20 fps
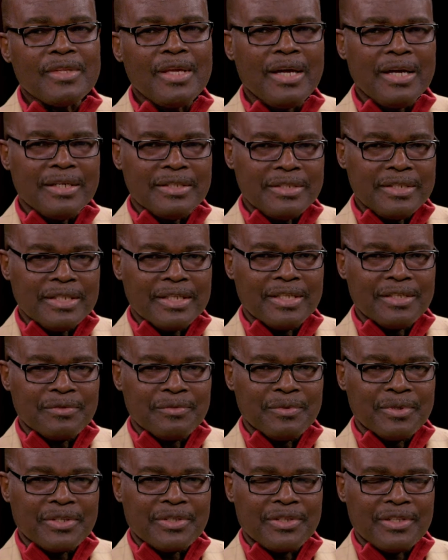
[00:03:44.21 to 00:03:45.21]
uh, dealing
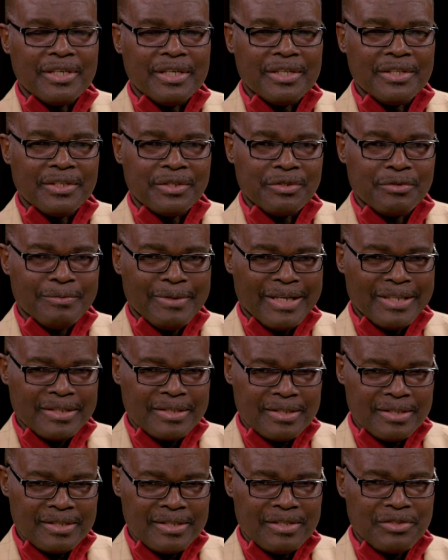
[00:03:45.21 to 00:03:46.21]
with uh, the
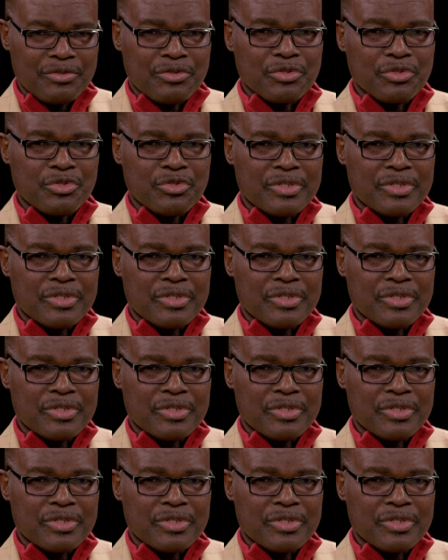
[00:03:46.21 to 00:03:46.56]
humanities and social